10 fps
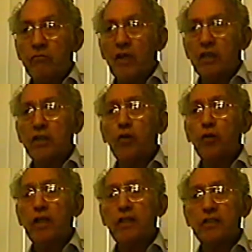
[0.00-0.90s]
they all
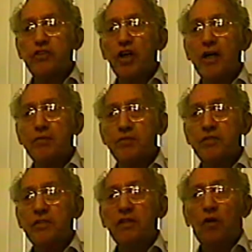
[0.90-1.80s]
had jobs.
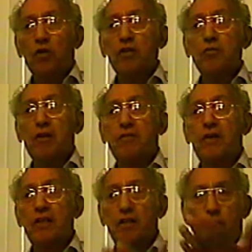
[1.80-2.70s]
Only my
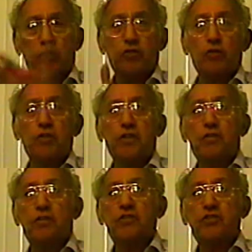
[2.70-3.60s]
father was over here
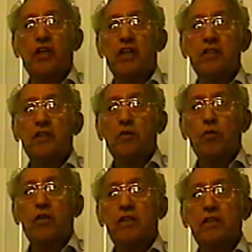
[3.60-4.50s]
on this side
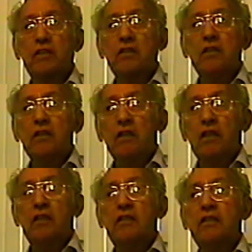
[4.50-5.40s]
working,
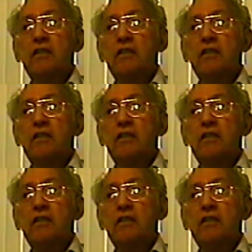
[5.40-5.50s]
but